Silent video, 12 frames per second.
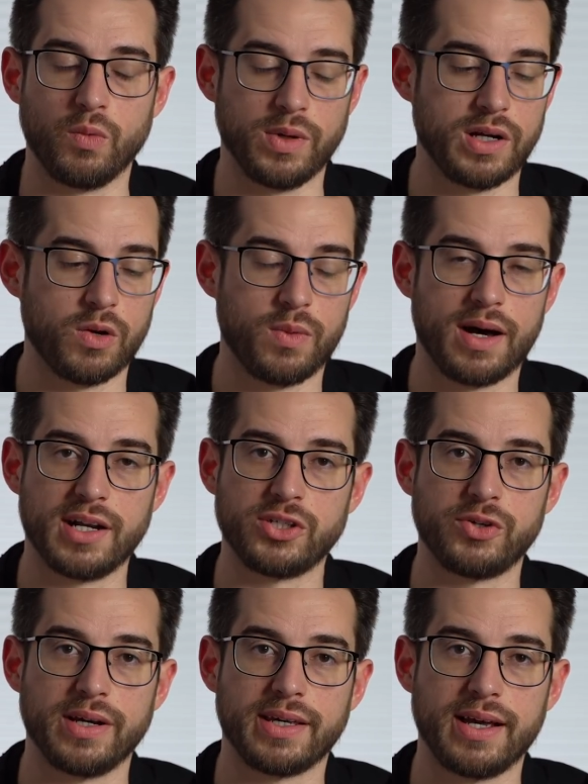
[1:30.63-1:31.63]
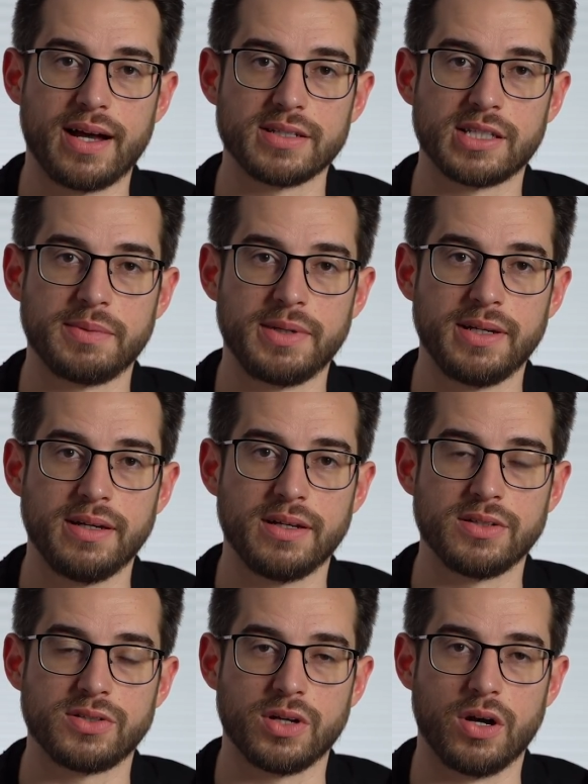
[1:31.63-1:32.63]
we don't want a tracheostomy,
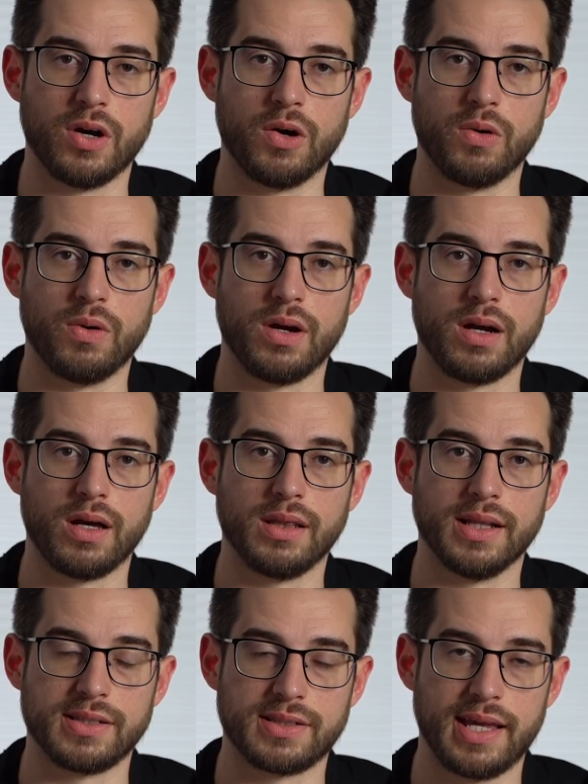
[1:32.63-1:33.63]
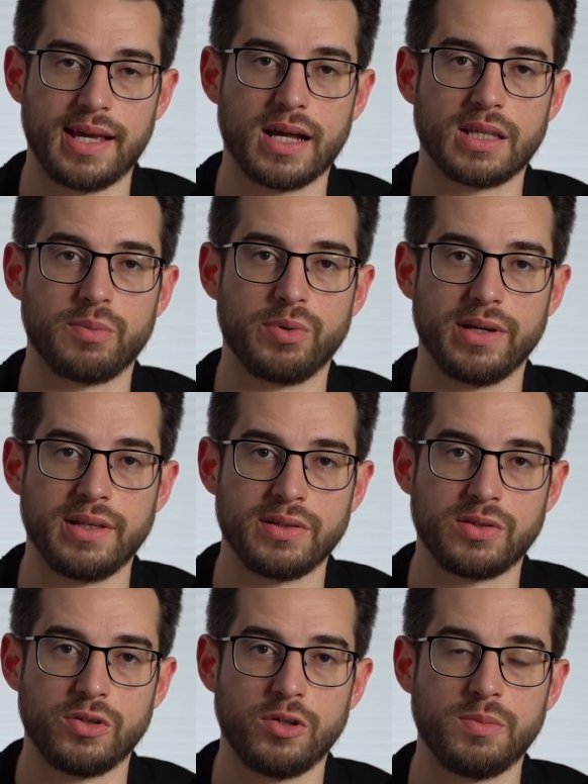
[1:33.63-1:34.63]
so let's take out the
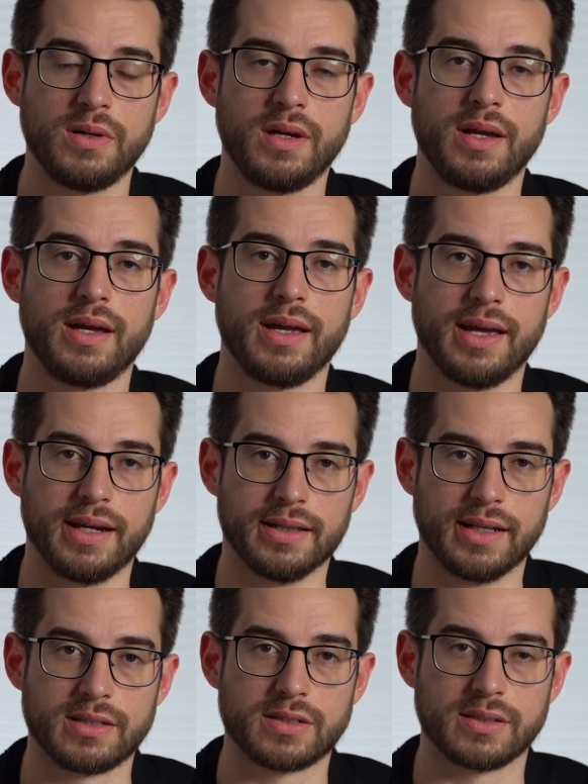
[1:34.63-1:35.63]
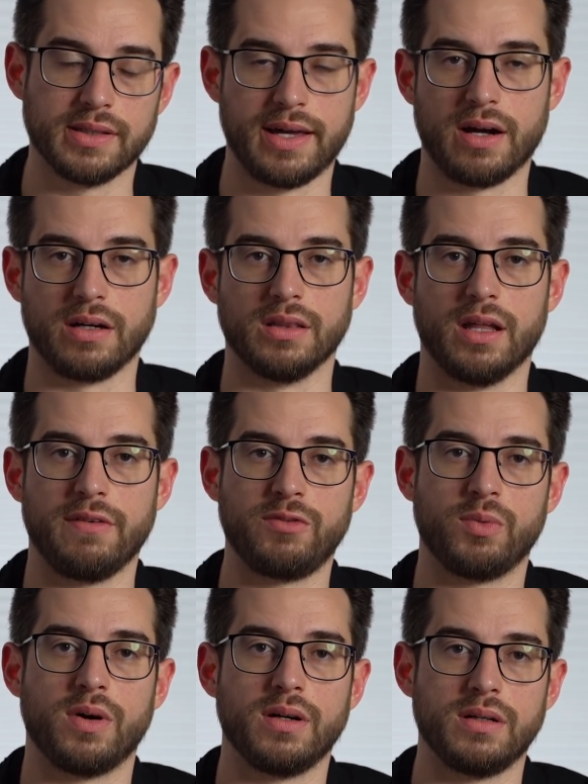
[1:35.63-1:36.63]
breathing tube and let's let our
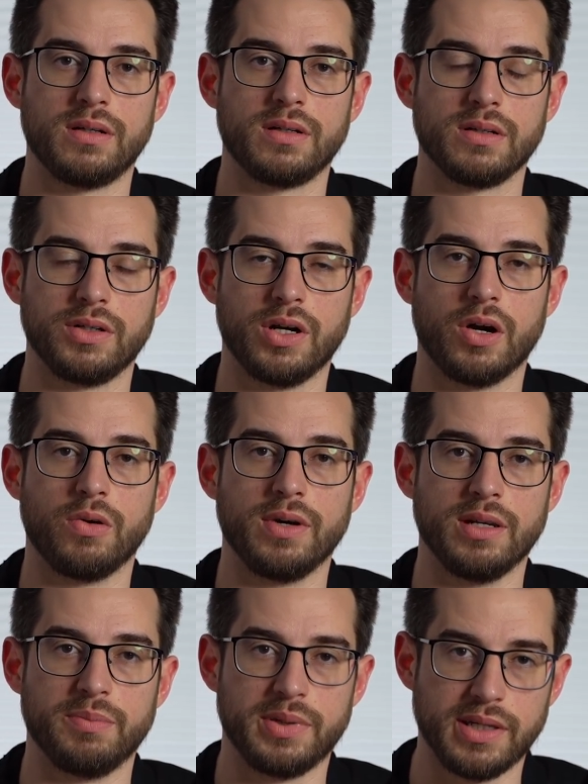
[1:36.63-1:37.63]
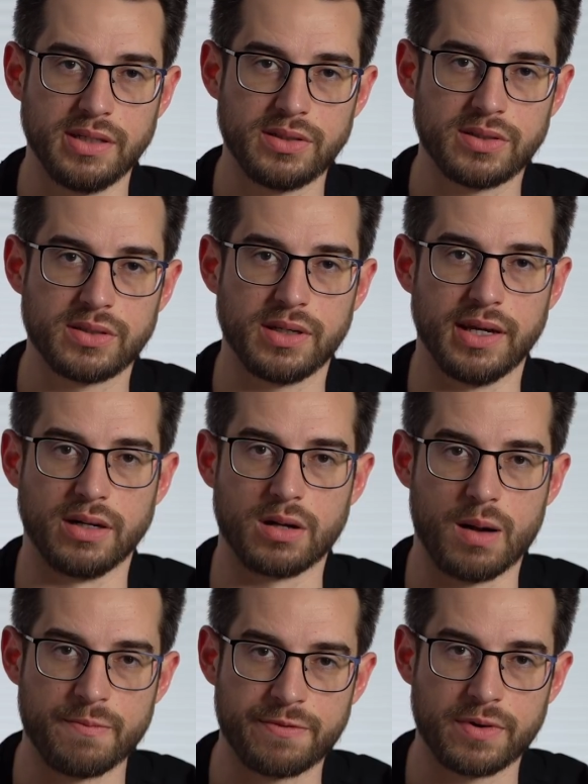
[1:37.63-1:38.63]
loved one go in peace
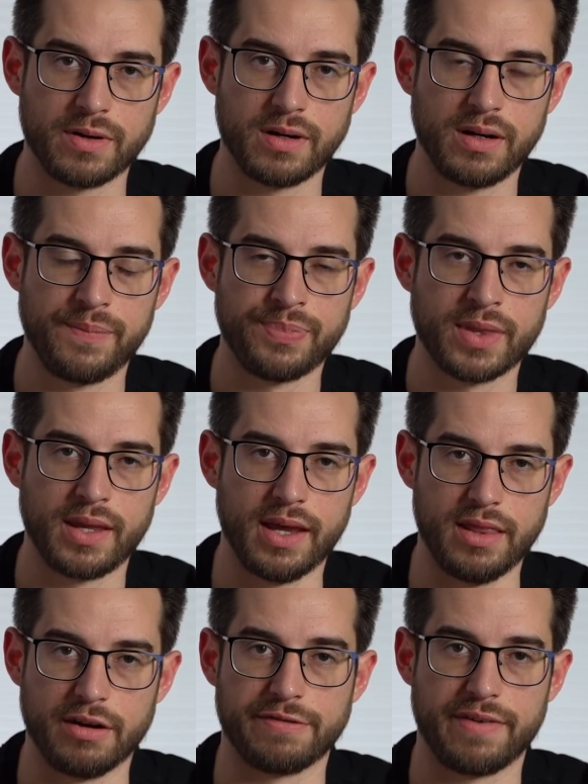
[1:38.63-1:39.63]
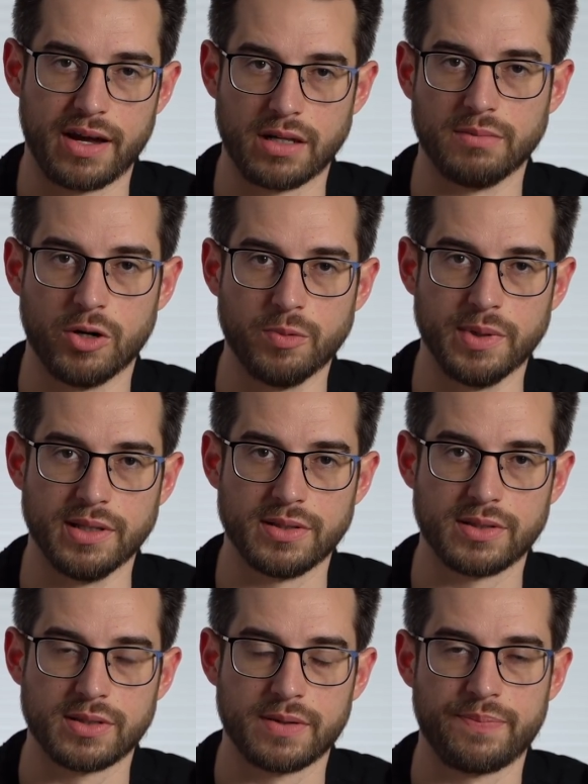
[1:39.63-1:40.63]
and comfort in their final
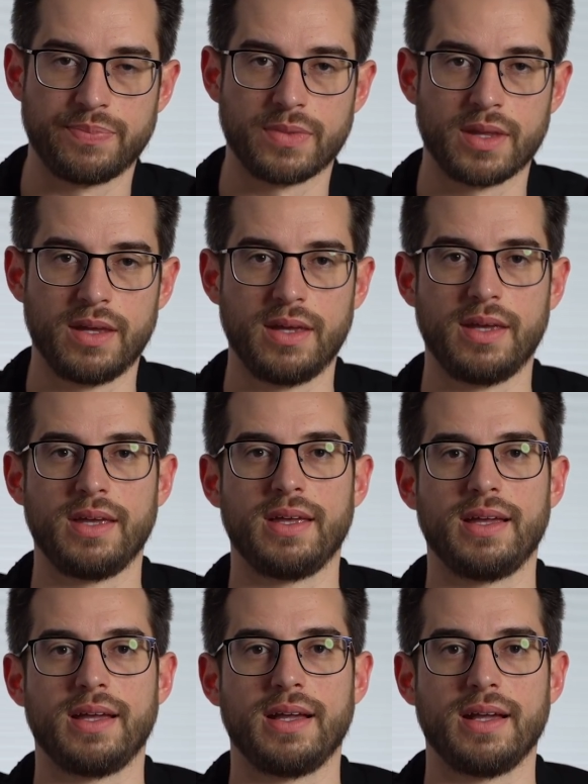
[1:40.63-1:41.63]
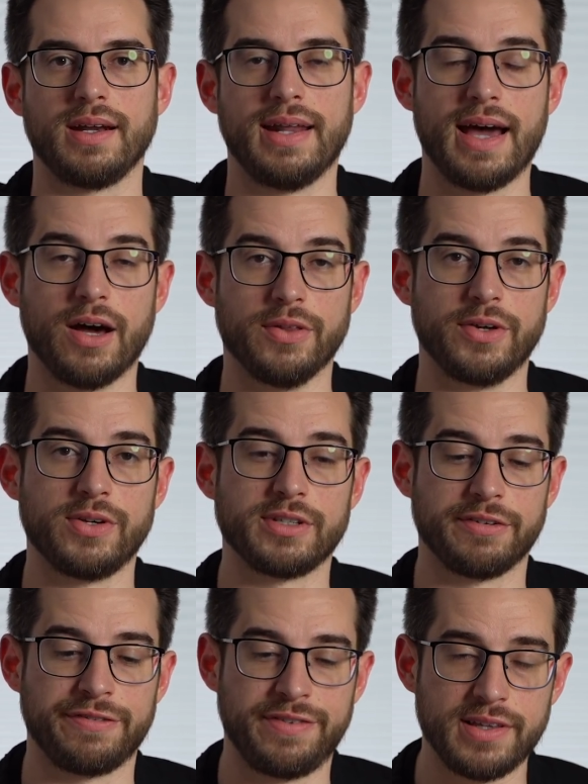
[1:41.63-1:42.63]
moments. Now, there
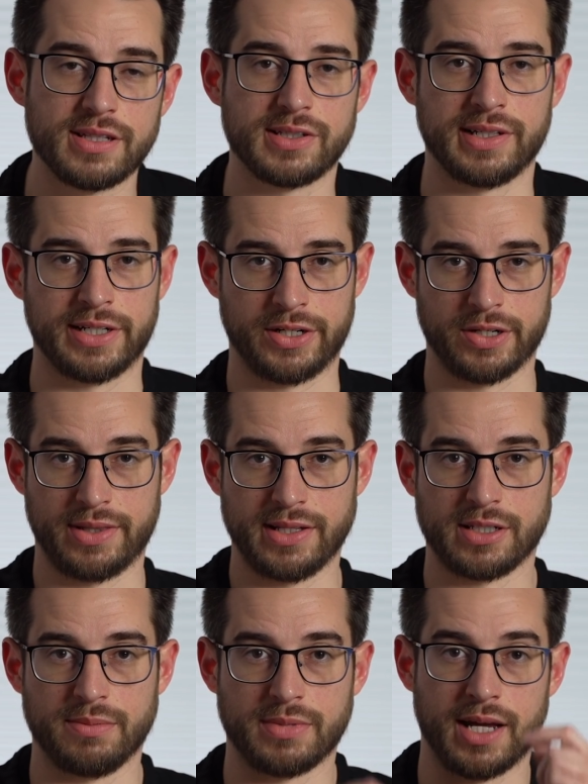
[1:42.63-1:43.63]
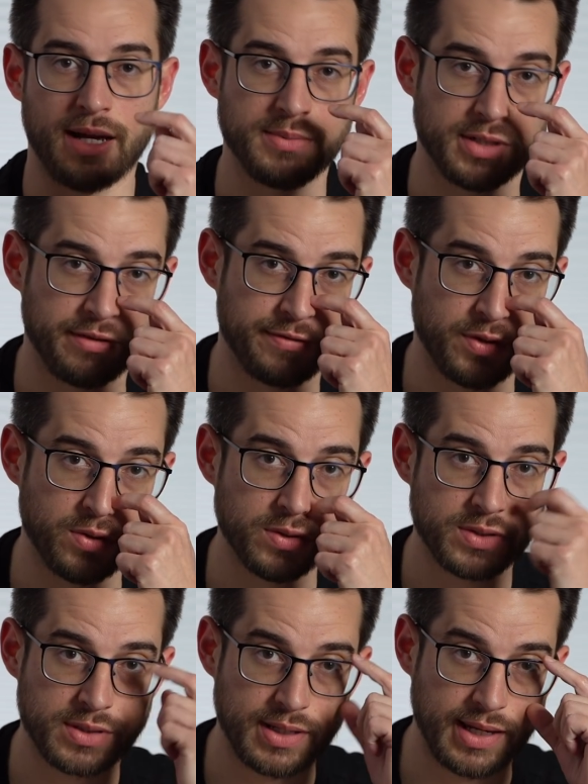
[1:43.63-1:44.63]
is a fifth scenario that sometimes
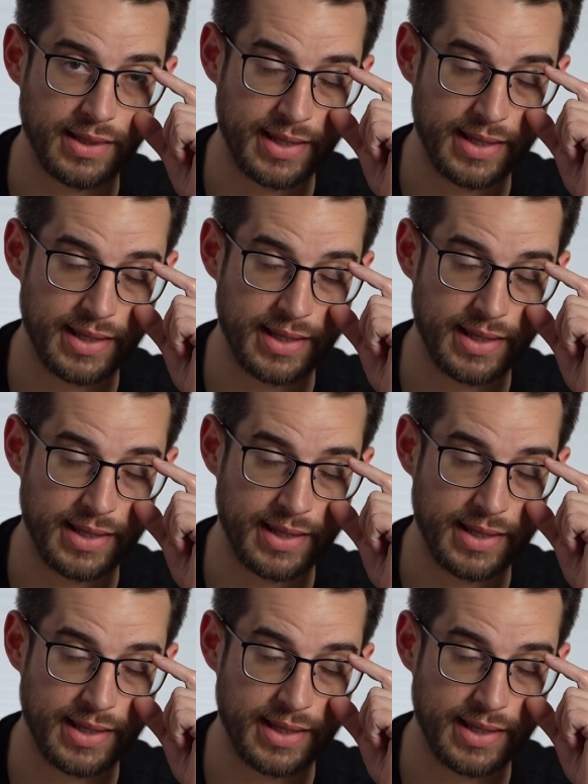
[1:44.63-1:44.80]
unfolds,